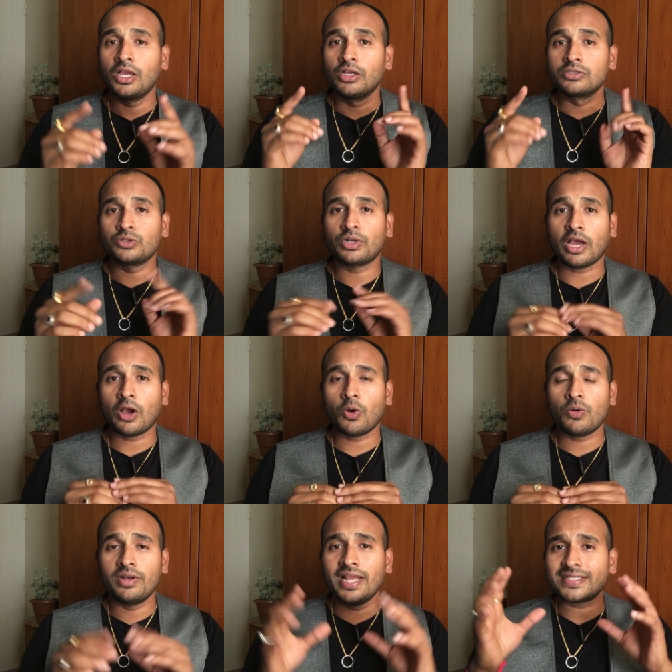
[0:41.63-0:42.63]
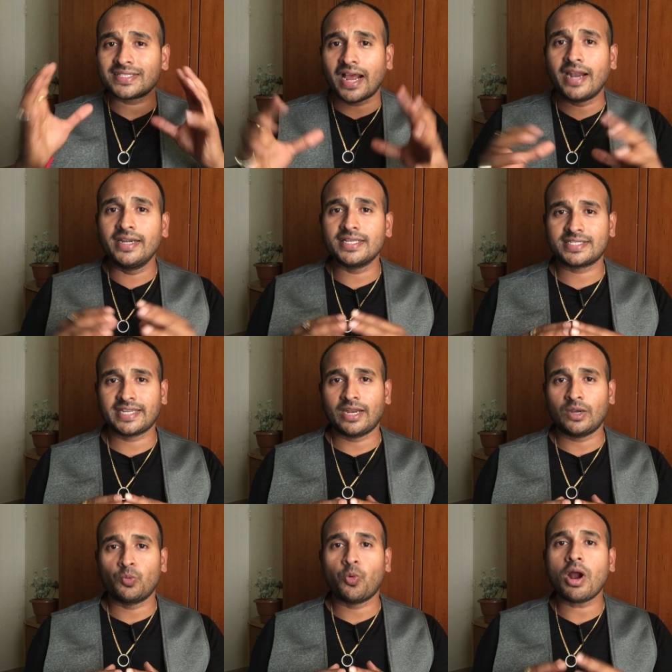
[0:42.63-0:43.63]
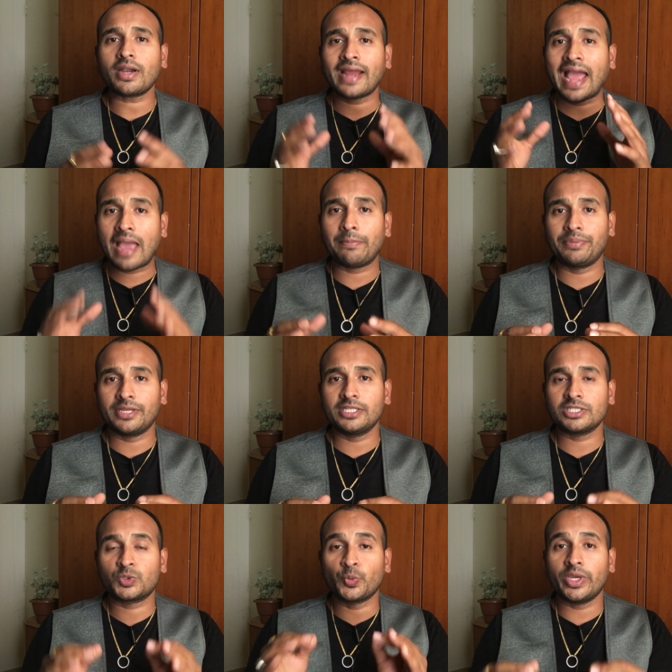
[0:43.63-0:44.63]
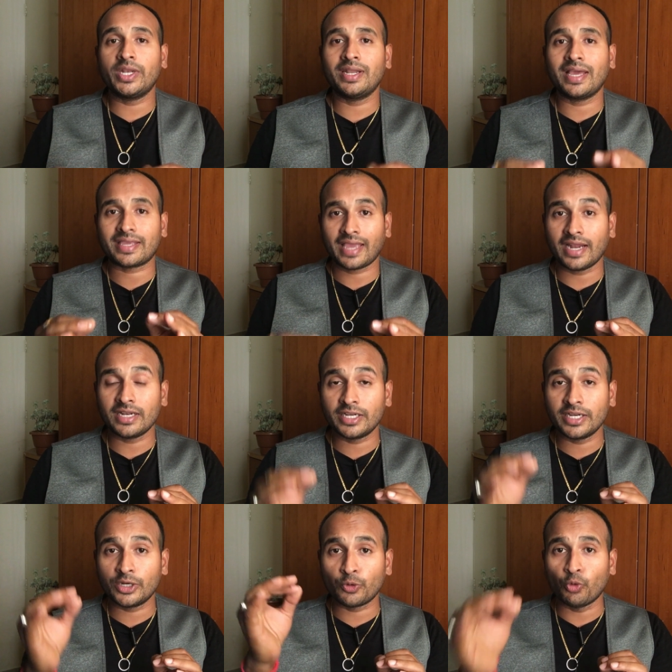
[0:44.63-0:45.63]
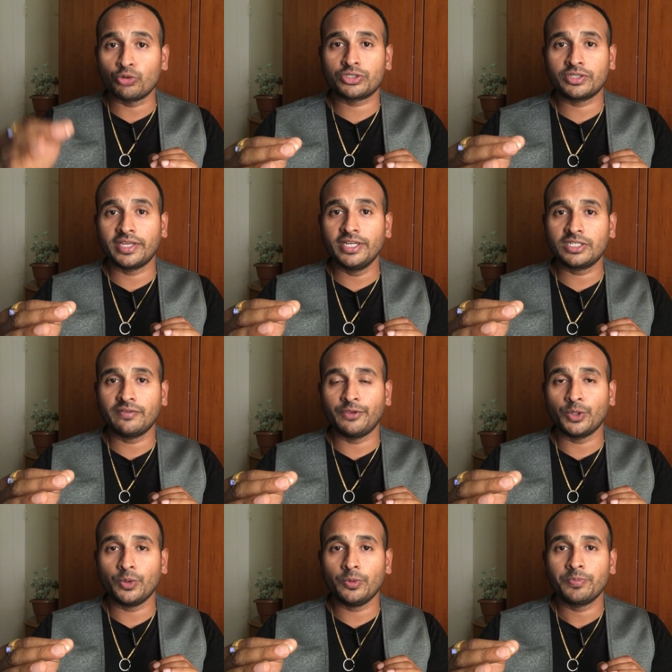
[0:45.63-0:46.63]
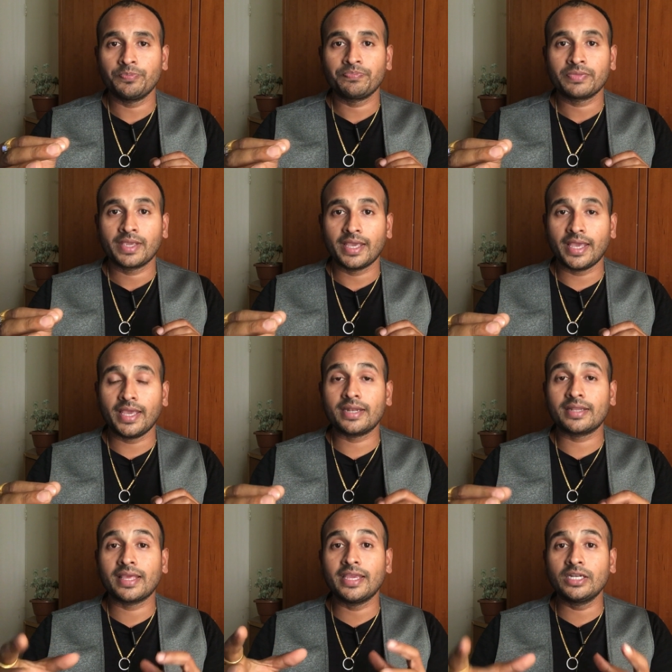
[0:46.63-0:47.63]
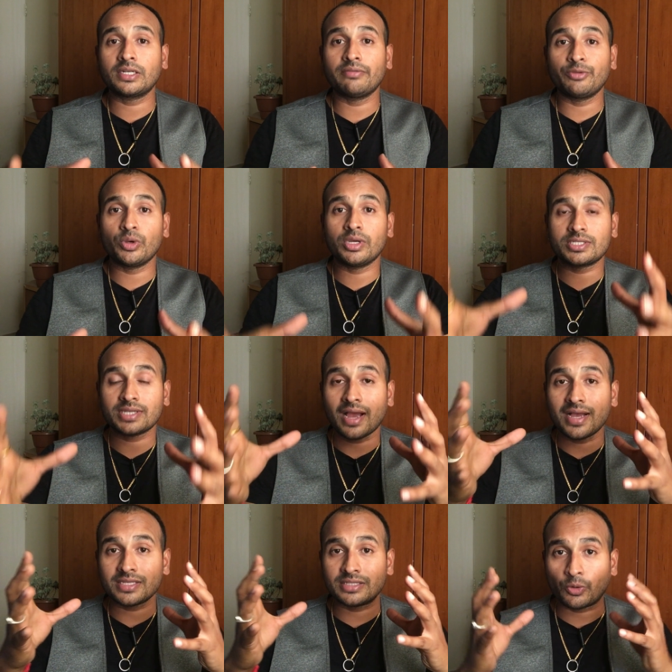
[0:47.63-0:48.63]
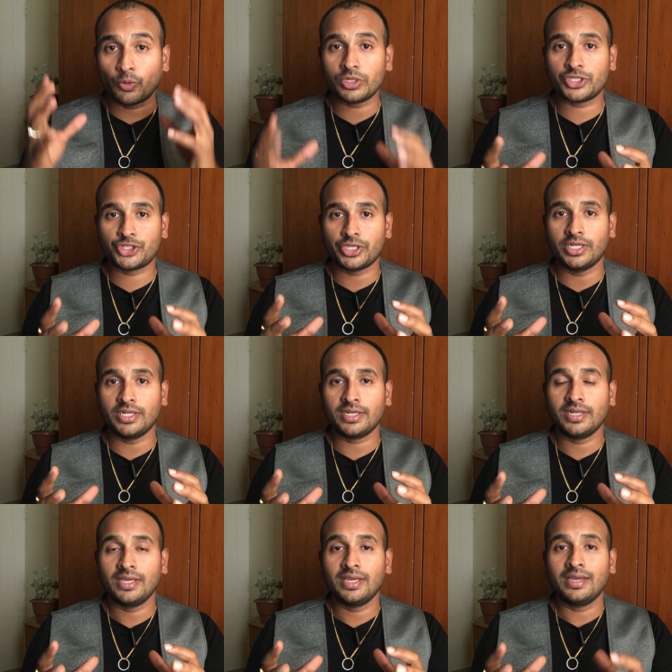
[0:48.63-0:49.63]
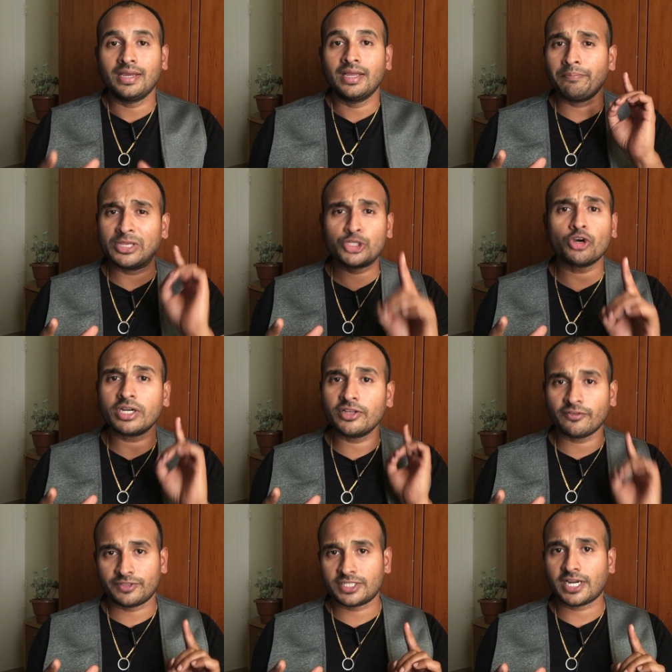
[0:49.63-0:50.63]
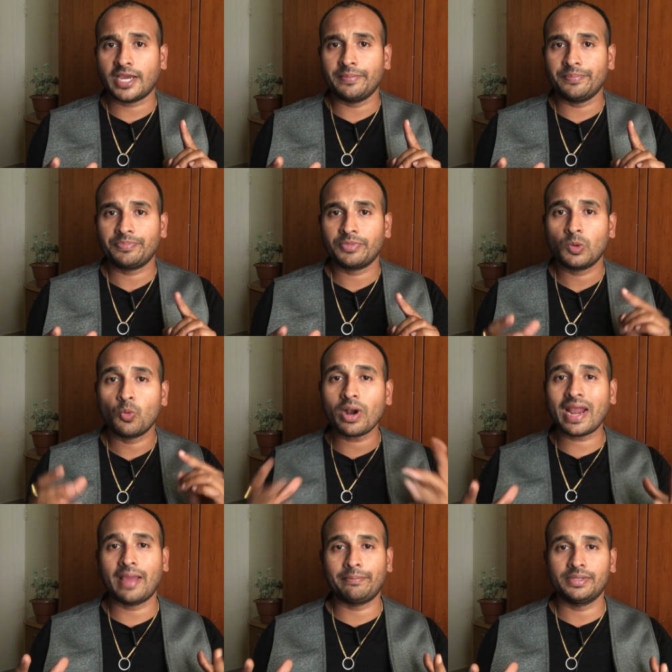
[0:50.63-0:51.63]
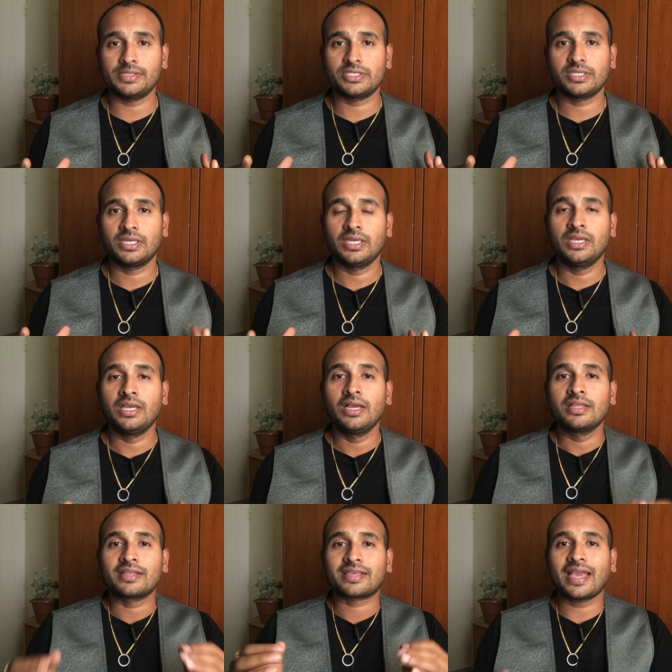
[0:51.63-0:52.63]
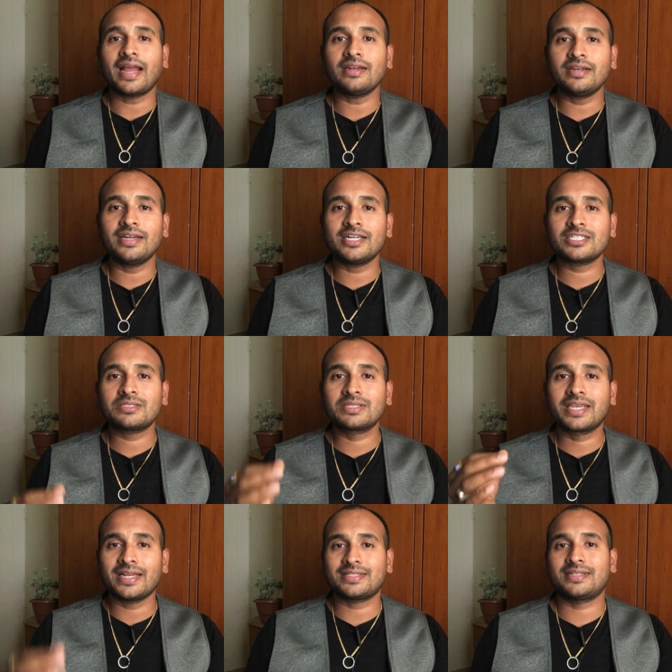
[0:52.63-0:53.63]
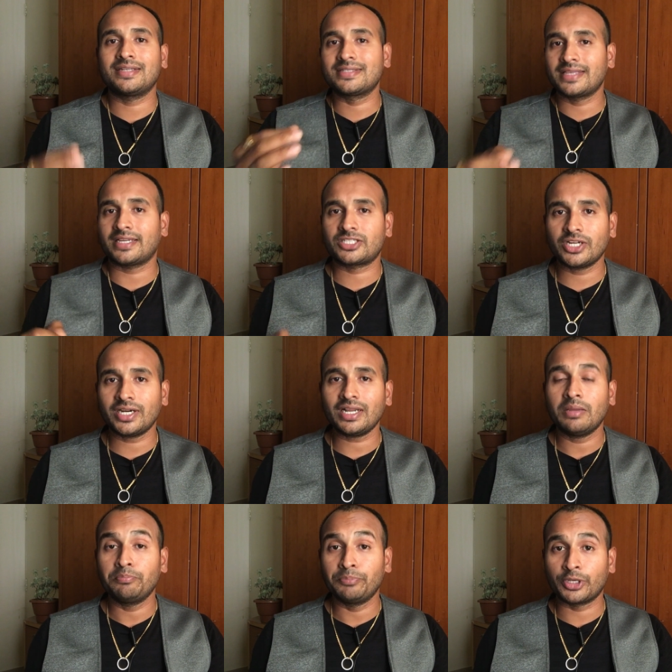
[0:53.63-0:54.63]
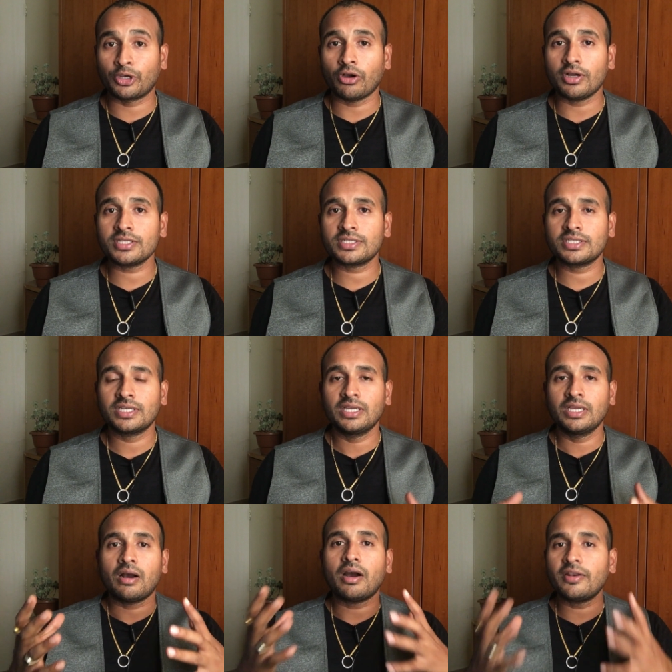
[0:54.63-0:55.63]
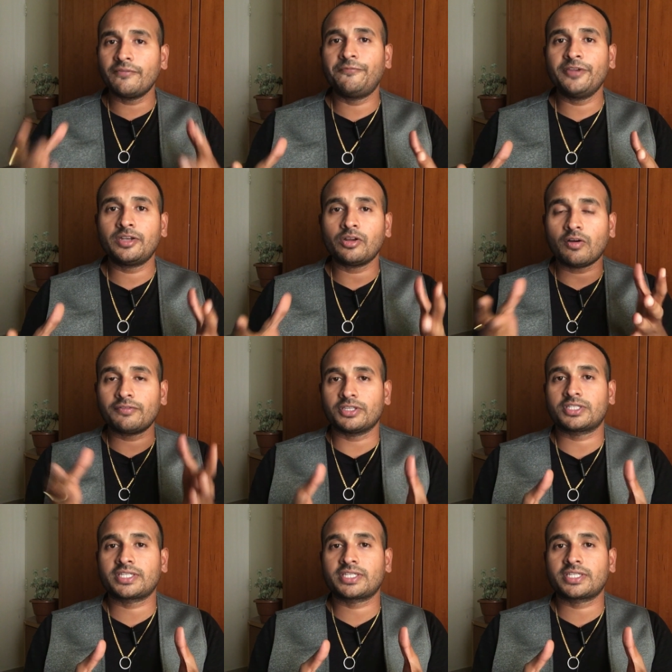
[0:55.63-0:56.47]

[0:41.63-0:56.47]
so now let's understand what happens when a candidate goes to the interview and the interviewers ask the question. Majority of the time, what happens? The candidates gets rejected because unfit of the